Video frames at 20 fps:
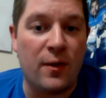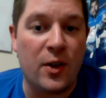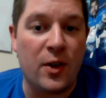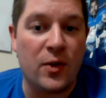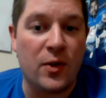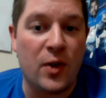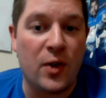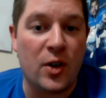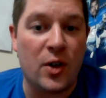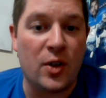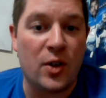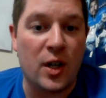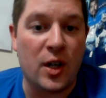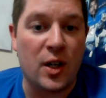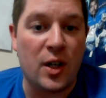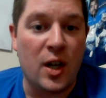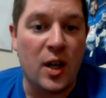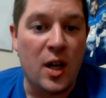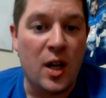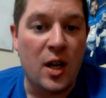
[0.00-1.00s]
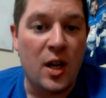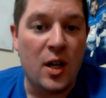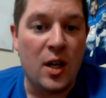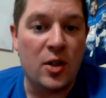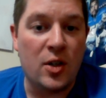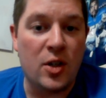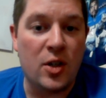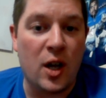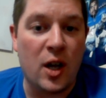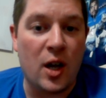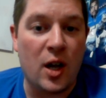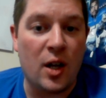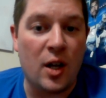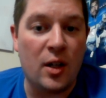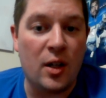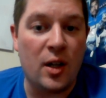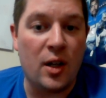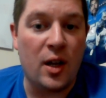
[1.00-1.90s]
as far as I can tell.